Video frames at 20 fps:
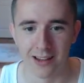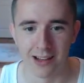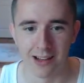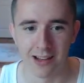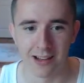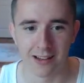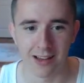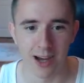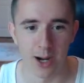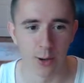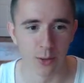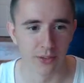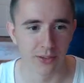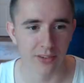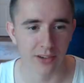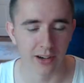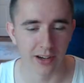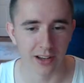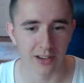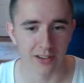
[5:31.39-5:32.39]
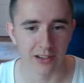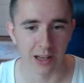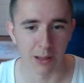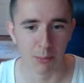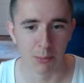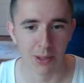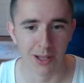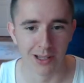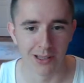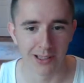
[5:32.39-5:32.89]
The towns are just like
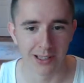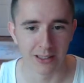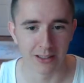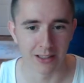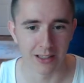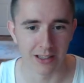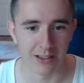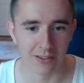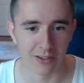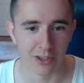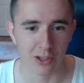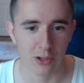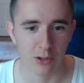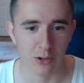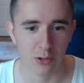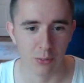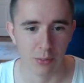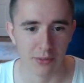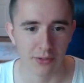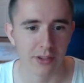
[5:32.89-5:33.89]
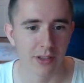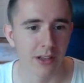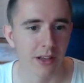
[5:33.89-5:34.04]
built into these cubes.